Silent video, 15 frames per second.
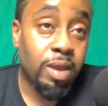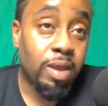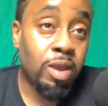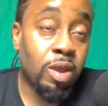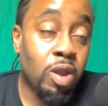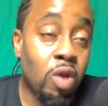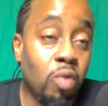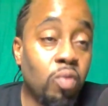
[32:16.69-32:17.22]

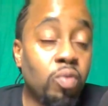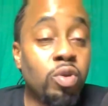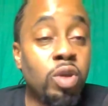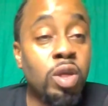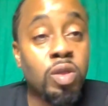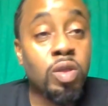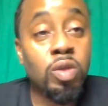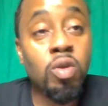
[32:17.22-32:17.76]
You know,
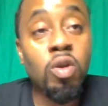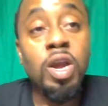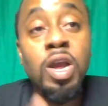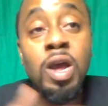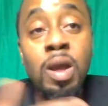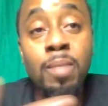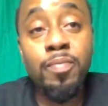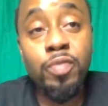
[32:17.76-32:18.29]
it's going to
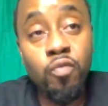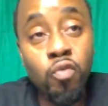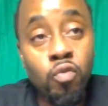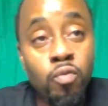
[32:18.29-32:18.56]
come through